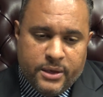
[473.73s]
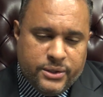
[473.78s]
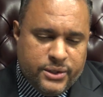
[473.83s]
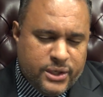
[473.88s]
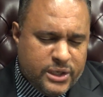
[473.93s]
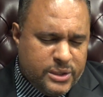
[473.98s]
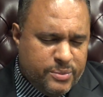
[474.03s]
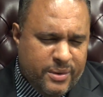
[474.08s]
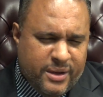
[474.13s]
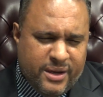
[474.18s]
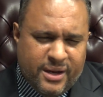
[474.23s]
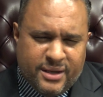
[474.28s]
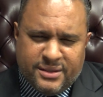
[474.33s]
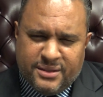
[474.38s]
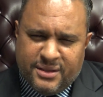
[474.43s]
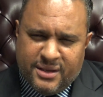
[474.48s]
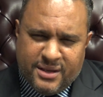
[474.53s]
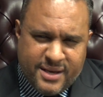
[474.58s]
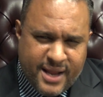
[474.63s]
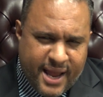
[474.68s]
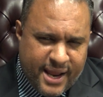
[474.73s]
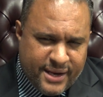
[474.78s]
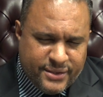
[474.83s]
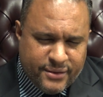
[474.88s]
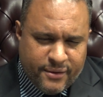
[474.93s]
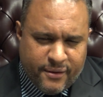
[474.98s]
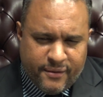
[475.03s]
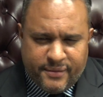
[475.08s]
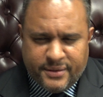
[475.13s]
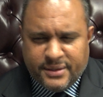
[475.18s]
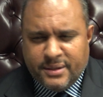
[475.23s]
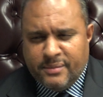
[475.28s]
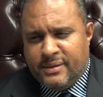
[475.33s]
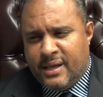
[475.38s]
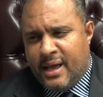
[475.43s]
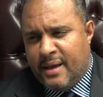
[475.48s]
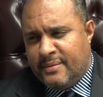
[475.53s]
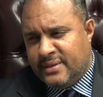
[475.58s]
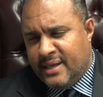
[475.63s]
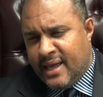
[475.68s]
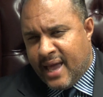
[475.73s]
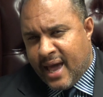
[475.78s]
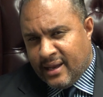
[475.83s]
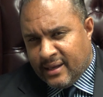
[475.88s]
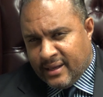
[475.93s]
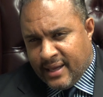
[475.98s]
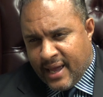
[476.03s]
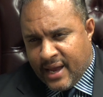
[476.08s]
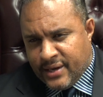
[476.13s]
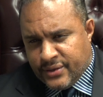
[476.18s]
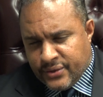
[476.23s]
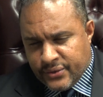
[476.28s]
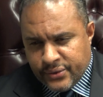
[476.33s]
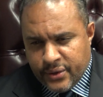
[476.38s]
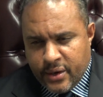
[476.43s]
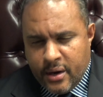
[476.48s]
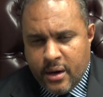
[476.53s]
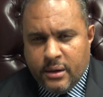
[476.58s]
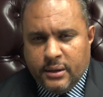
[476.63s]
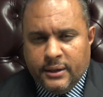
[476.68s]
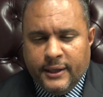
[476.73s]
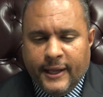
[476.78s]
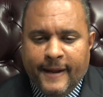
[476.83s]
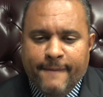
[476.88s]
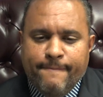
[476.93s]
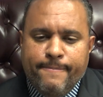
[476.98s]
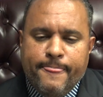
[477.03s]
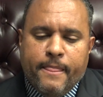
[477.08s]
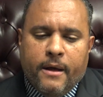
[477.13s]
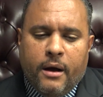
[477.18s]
just because of the nature, and sometimes the allegations are ugly.